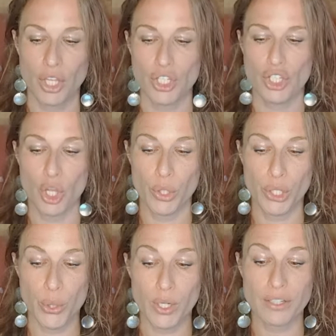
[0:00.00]
So
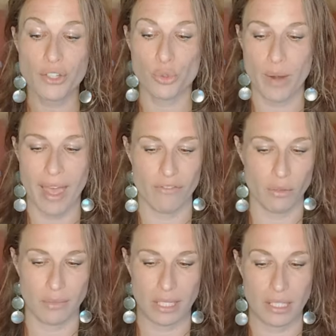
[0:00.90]
your
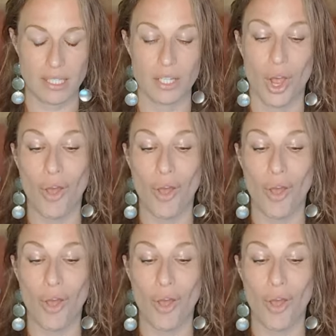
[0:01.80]
travel months,